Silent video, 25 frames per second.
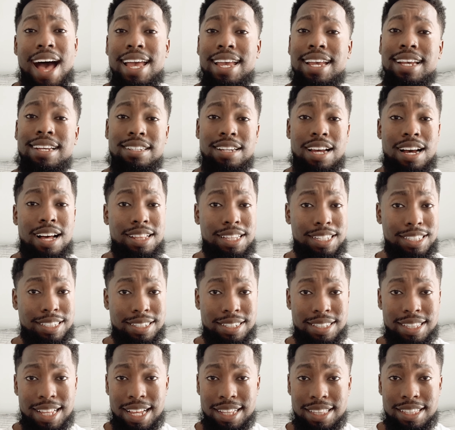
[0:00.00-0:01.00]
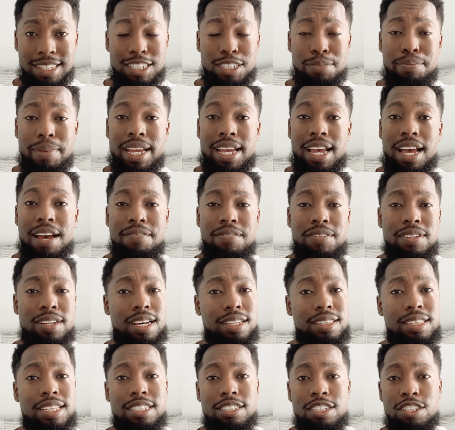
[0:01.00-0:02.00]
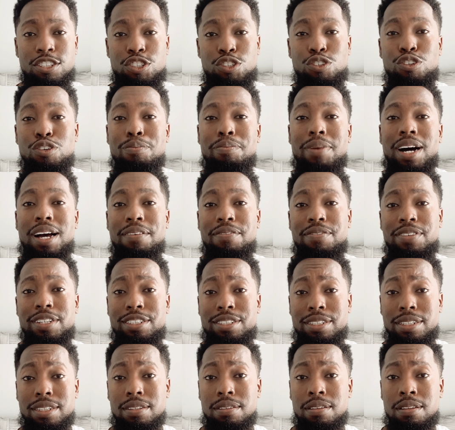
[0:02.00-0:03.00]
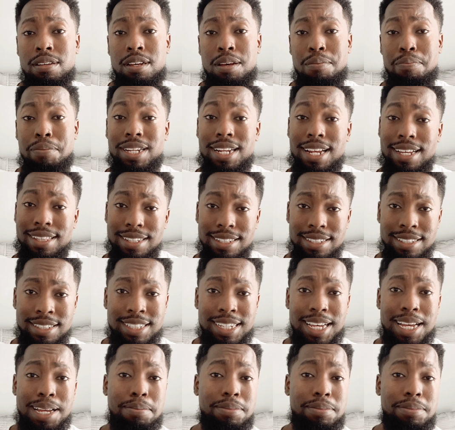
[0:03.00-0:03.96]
acknowledge that this may have nothing to do with my vision, but at the same